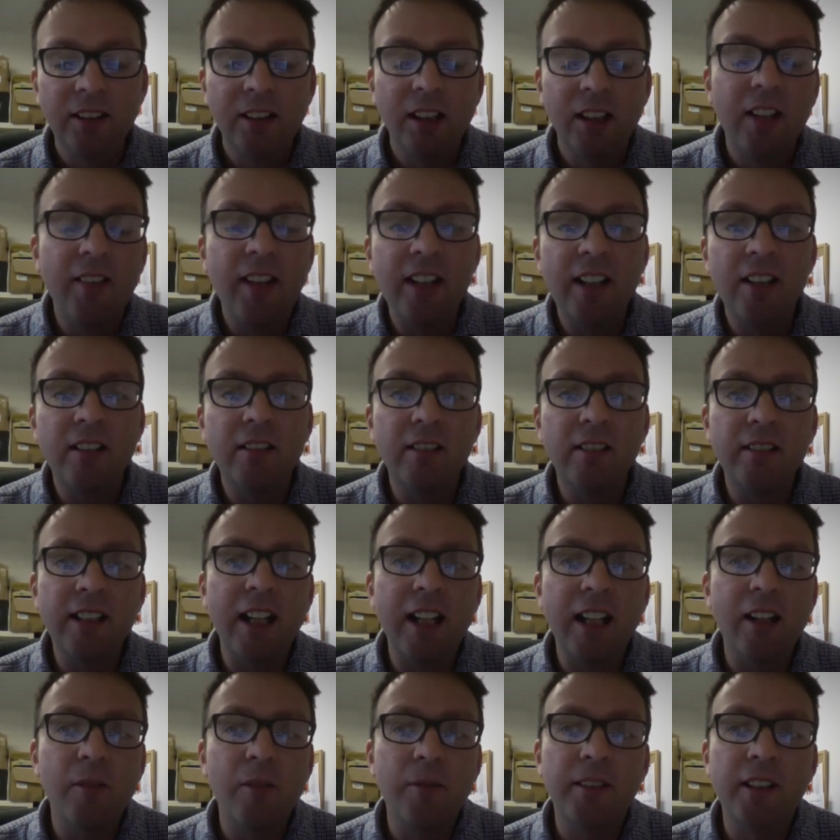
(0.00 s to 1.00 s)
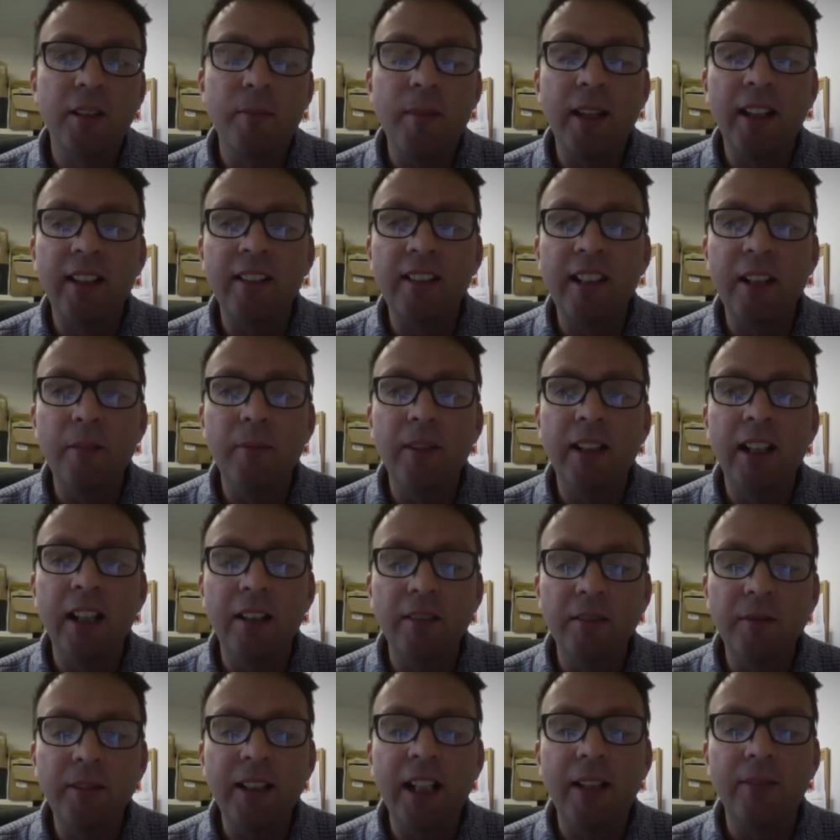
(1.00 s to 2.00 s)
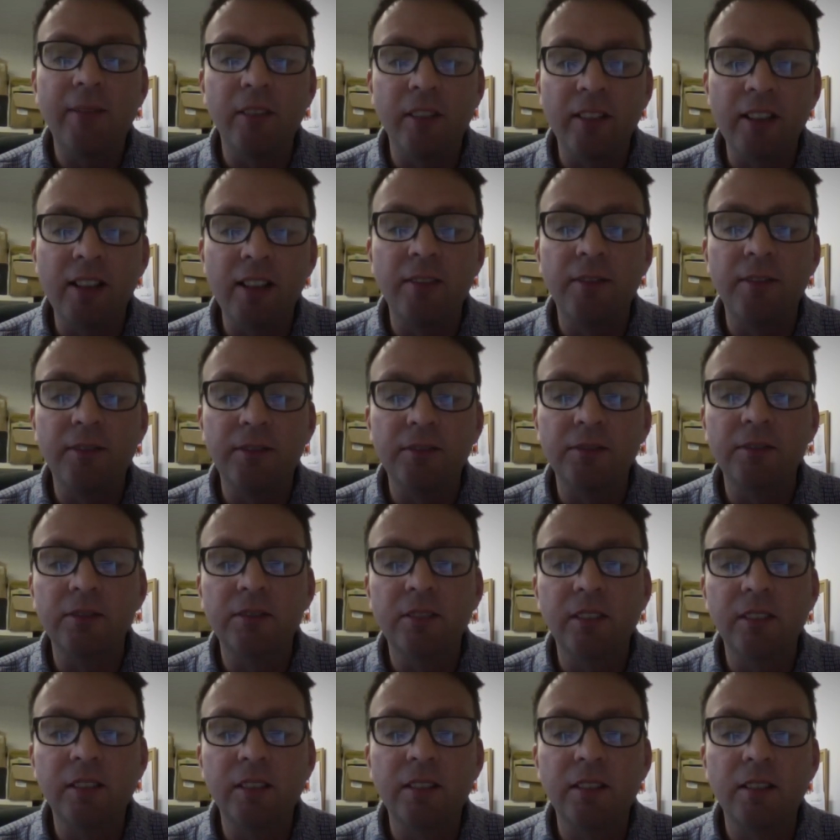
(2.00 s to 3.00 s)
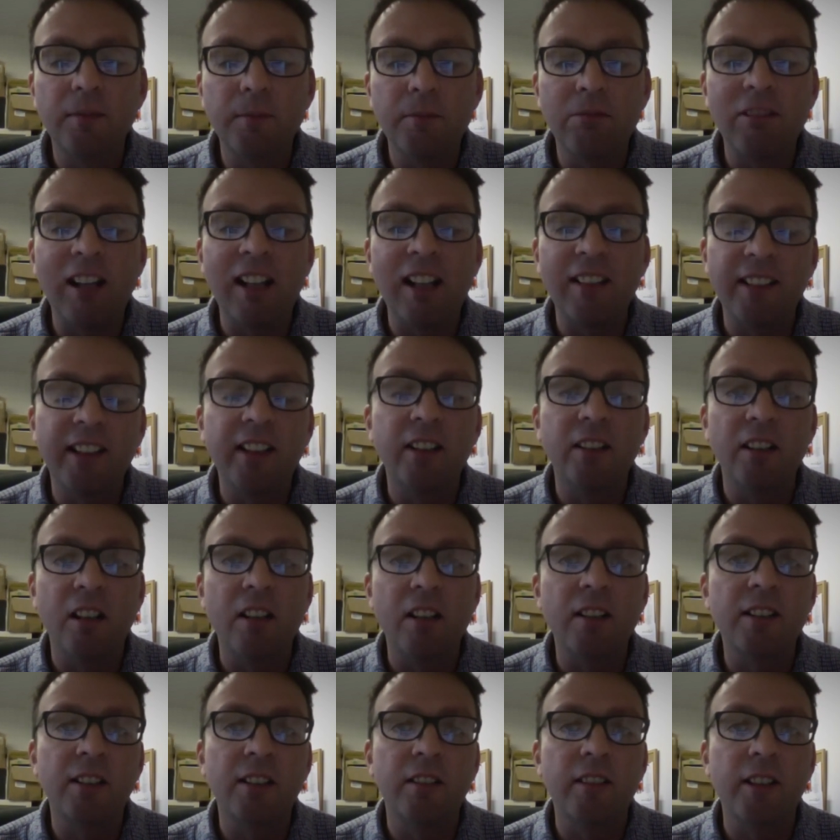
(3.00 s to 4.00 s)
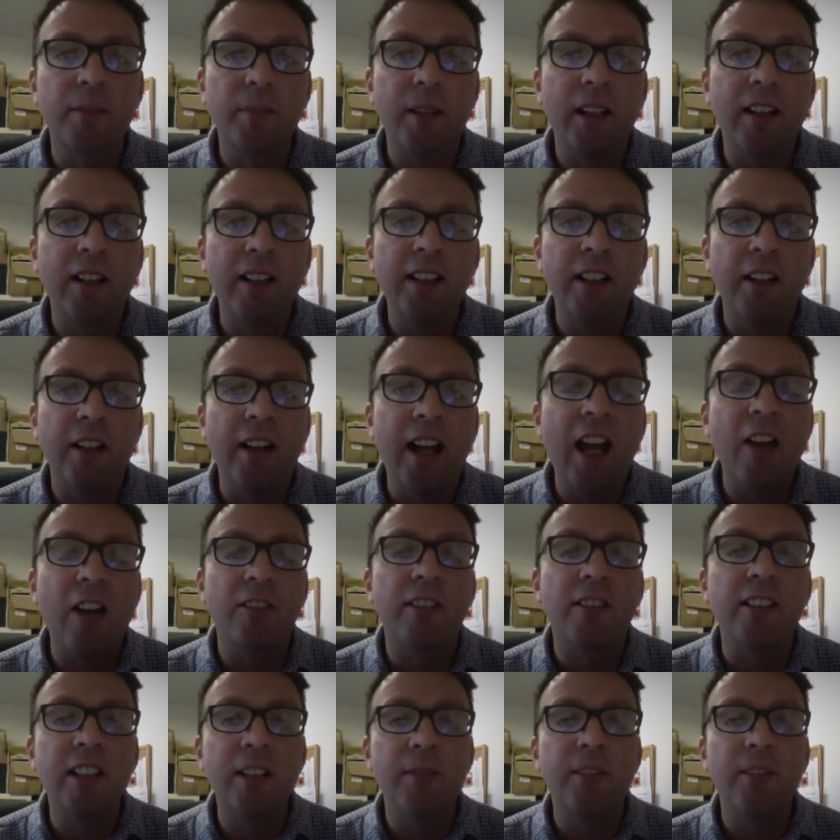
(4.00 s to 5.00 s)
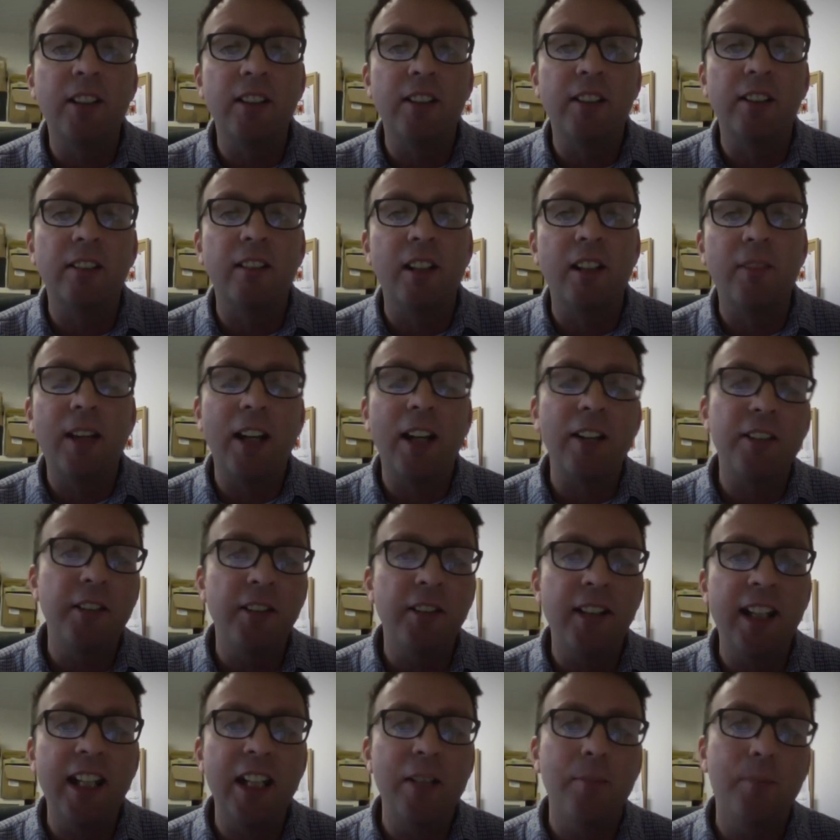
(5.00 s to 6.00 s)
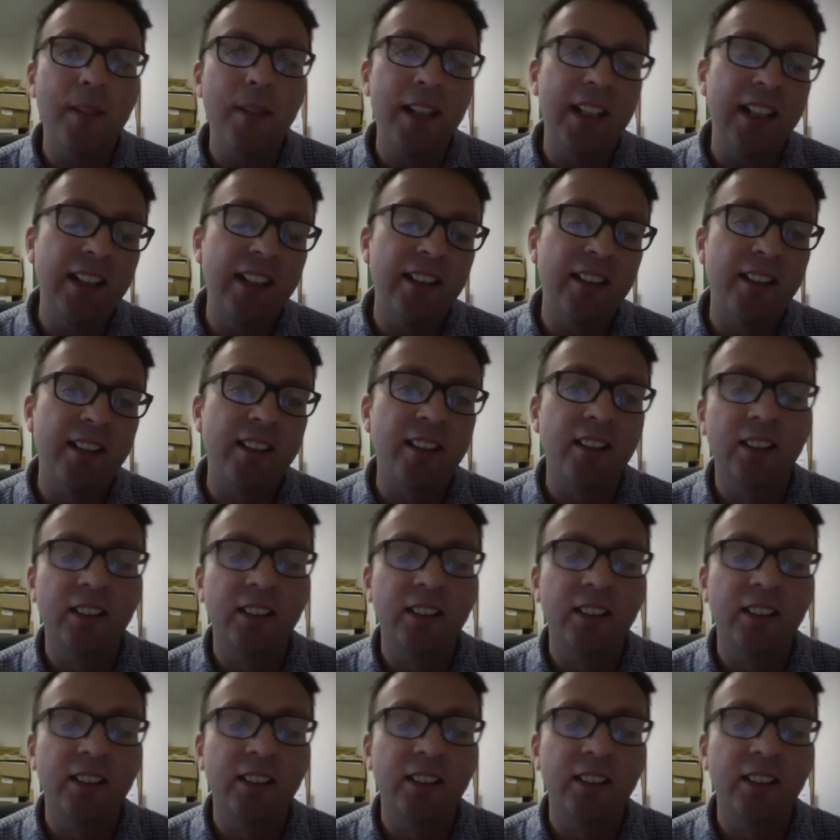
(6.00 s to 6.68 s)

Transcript: And then now with the magazine, we ha- we have lots of practical articles about you know how to live a good life, how do you keep bees,